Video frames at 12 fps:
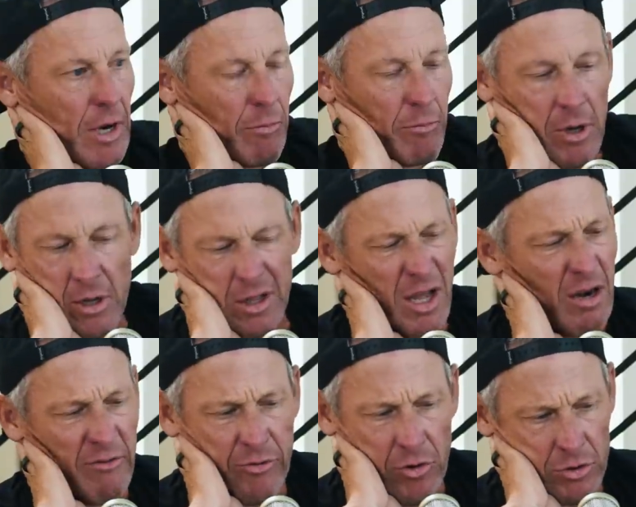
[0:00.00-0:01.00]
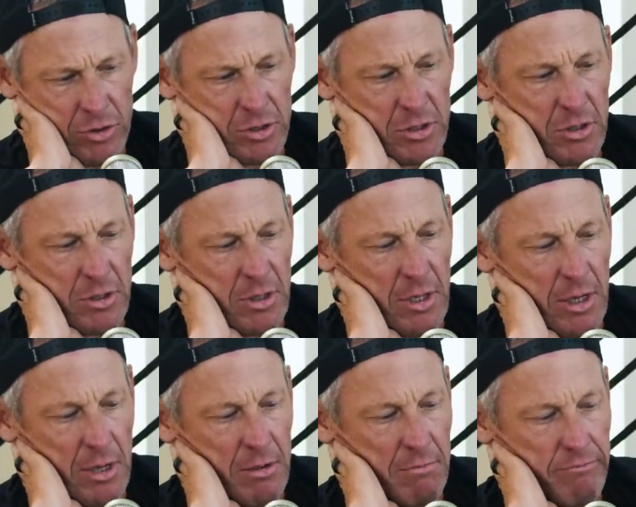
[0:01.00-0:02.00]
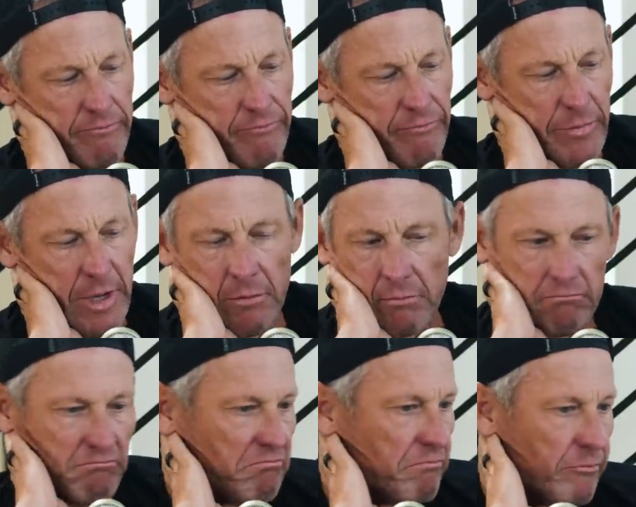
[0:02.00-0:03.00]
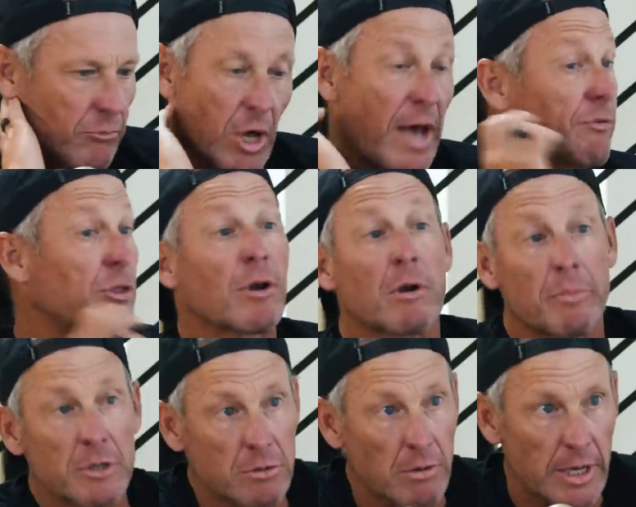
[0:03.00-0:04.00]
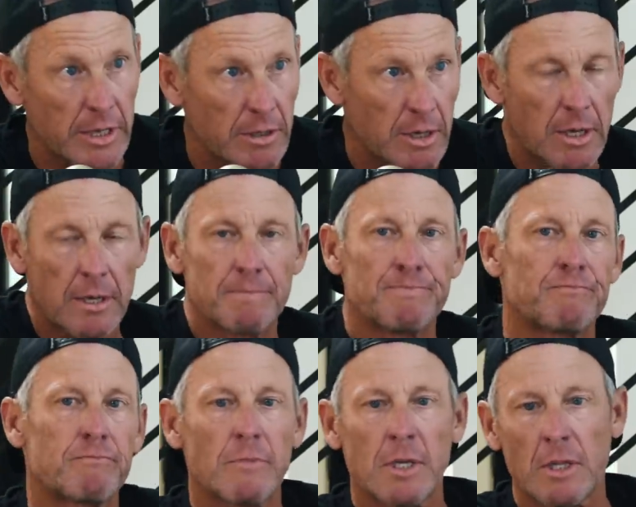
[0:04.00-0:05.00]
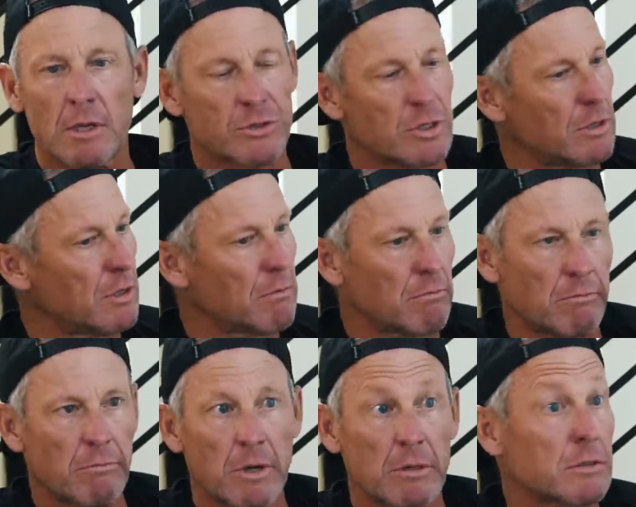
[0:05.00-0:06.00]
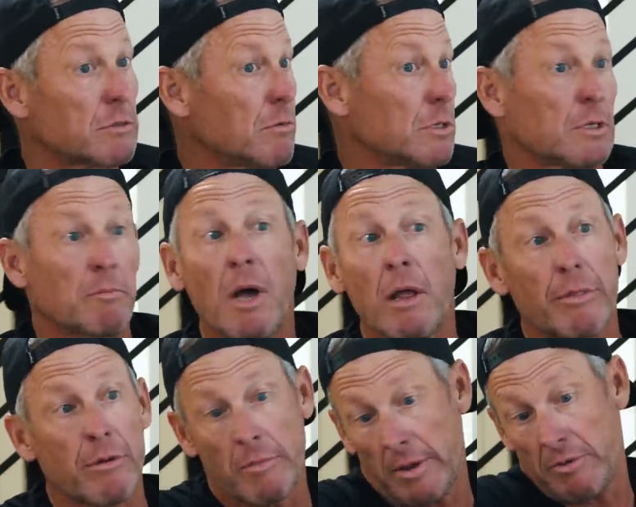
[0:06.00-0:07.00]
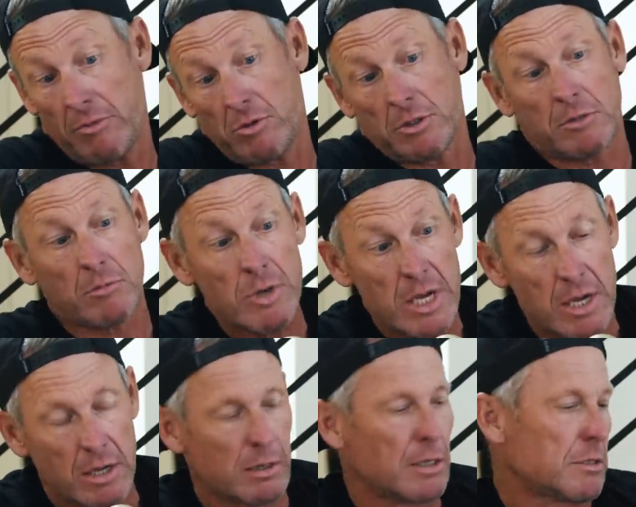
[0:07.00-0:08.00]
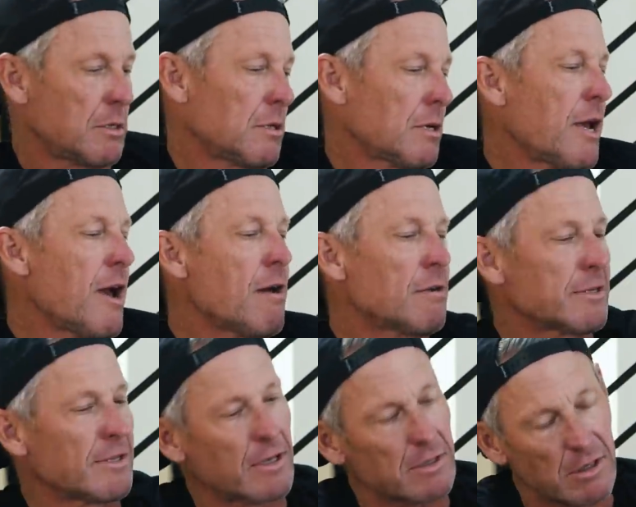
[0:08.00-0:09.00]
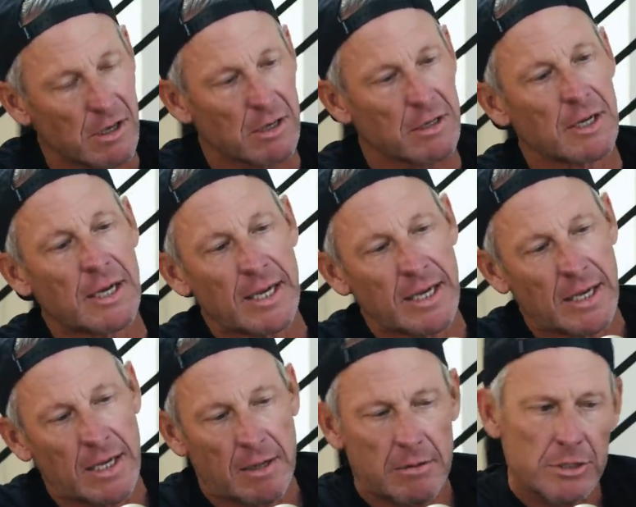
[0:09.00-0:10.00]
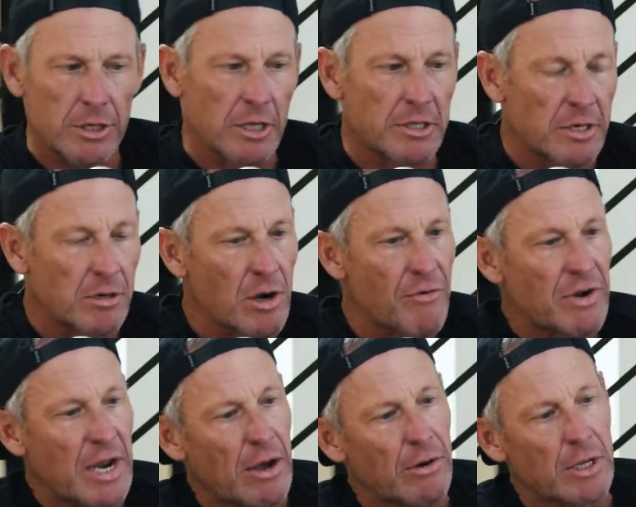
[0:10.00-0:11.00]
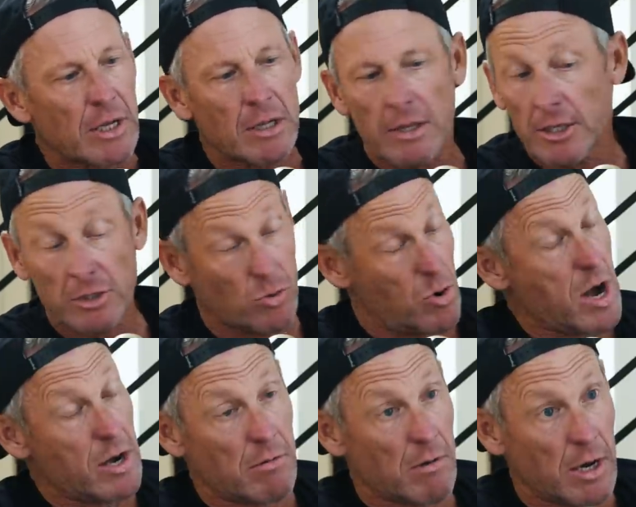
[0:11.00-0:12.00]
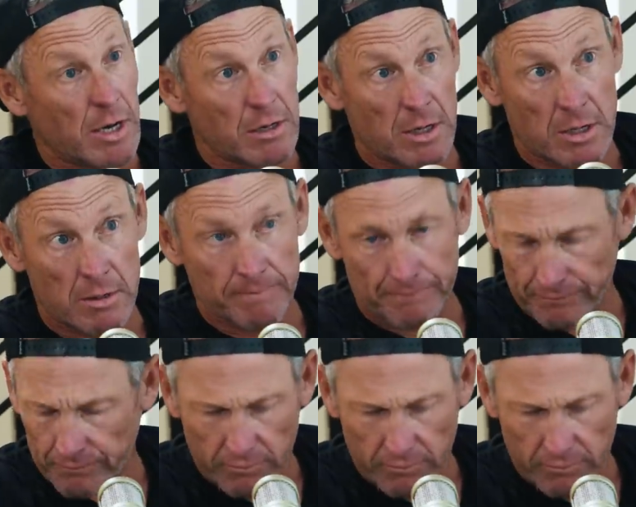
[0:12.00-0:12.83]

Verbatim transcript: you know, a lot of folks, uh, you know, will have a therapist, right? Um, and they'll see them whether it's once a month or maybe once a week, and they sit on the couch and they talk, shed a tear every now and again. That's great, right? And